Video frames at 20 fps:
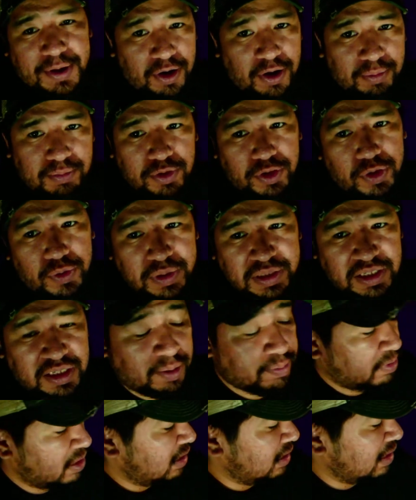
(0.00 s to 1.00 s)
I'm doing
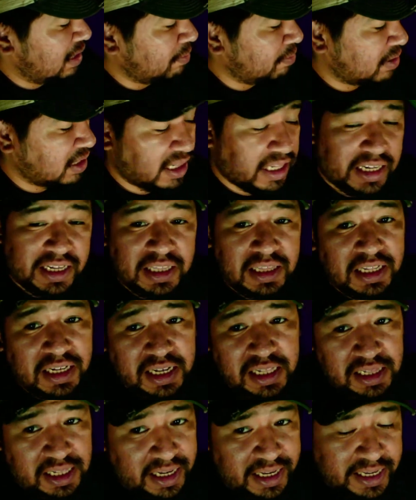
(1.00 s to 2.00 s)
something and I'm clicking the
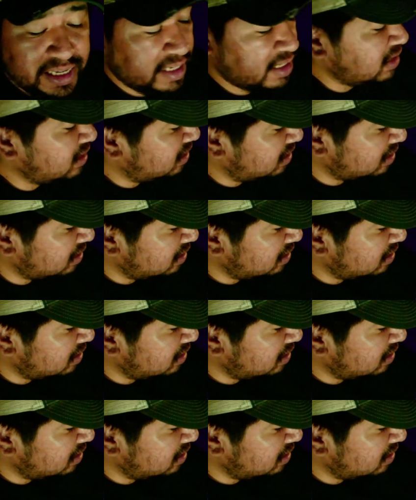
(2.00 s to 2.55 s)
keys,